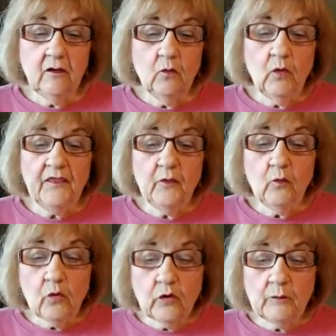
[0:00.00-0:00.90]
What the
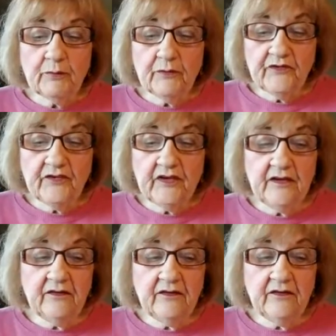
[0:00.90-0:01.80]
world
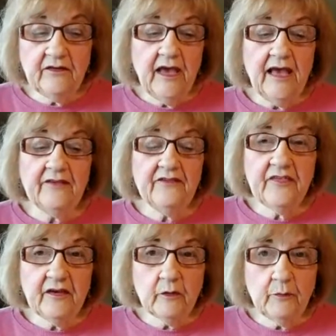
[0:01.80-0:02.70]
perceives as
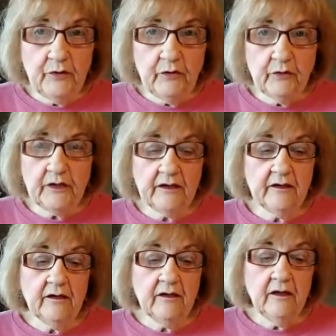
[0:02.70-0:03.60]
therapeutic
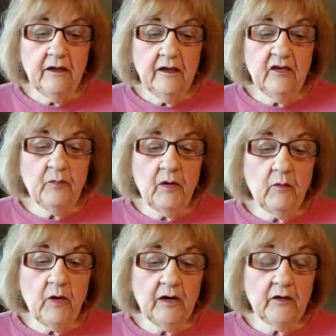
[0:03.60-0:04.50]
is
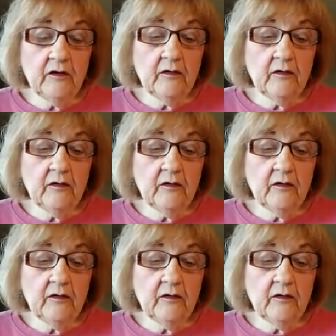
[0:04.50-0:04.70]
but what